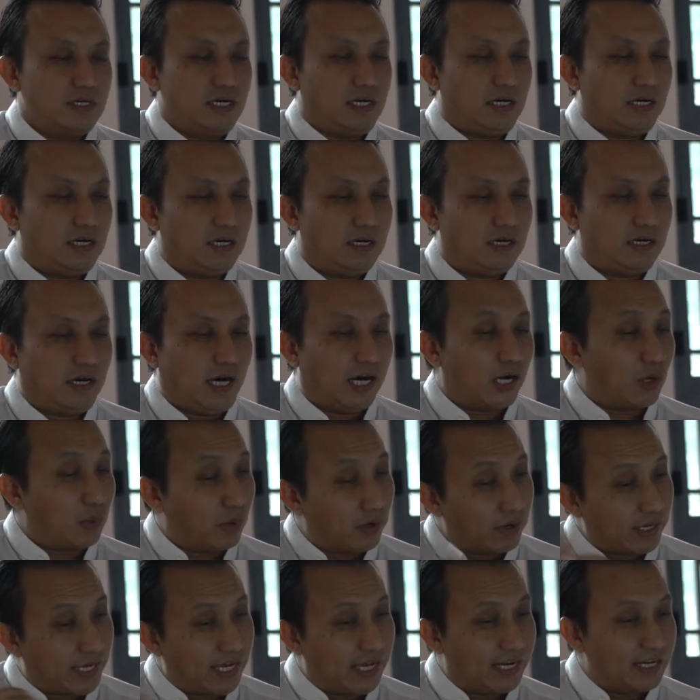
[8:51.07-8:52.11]
I don't
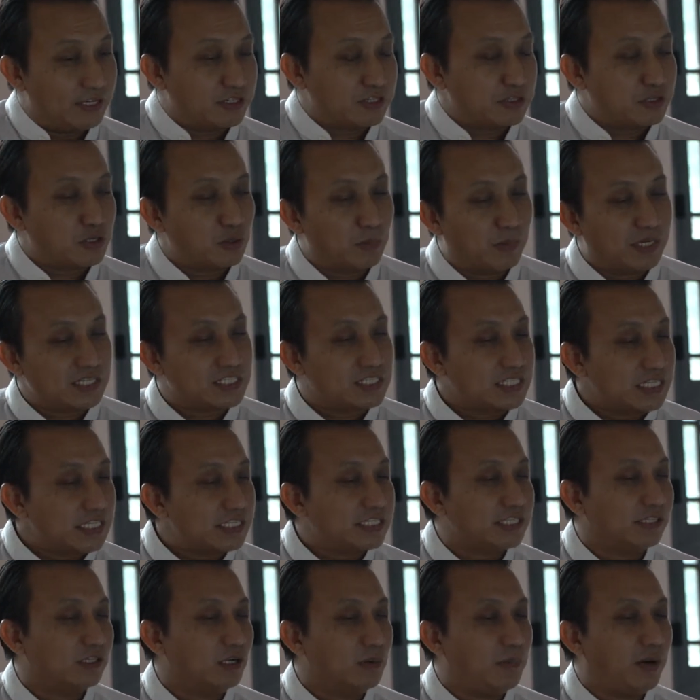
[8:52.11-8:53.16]
want to get into too much
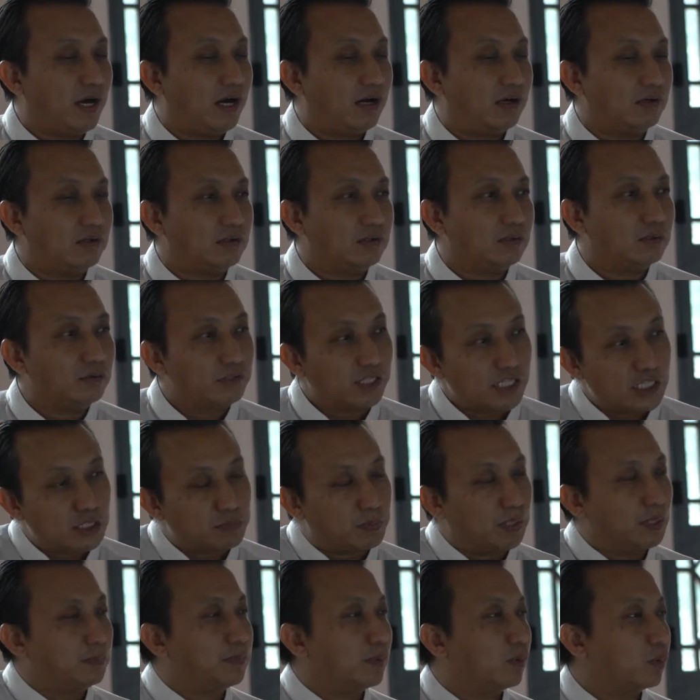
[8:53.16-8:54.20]
detail about who these
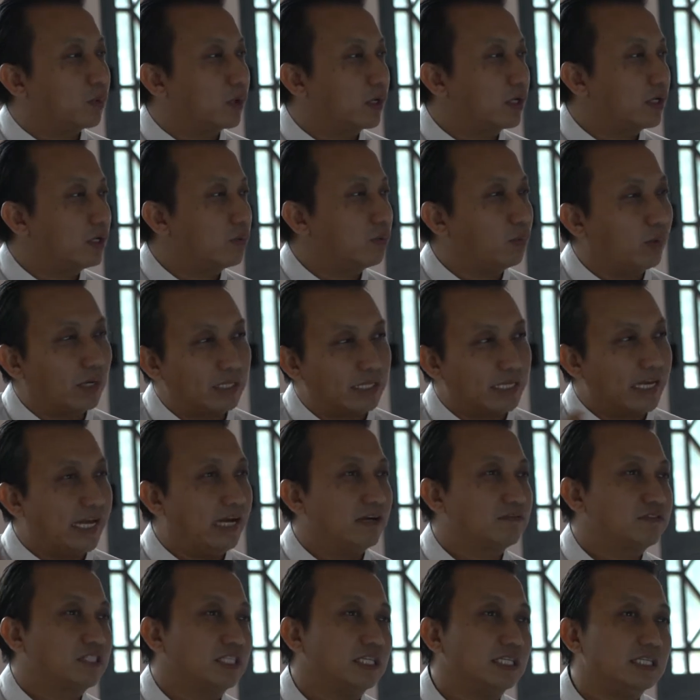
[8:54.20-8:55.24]
people were, what they
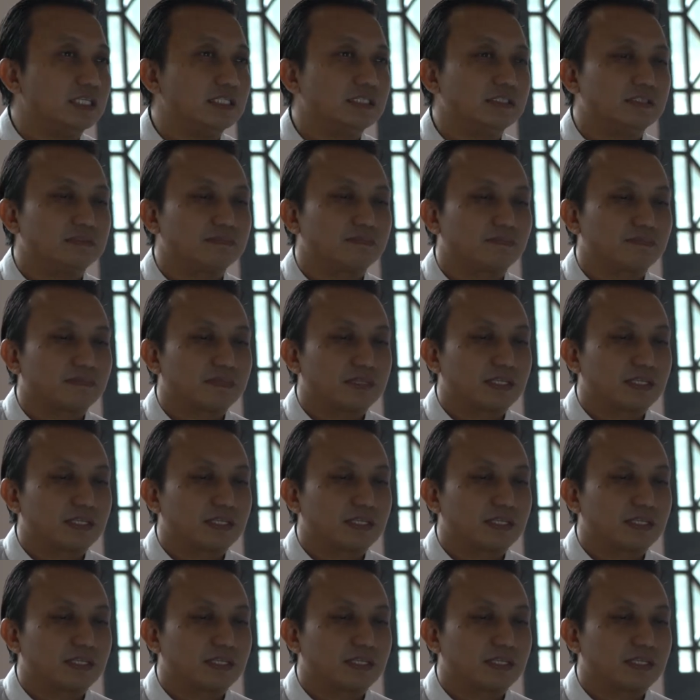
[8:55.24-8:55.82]
have done,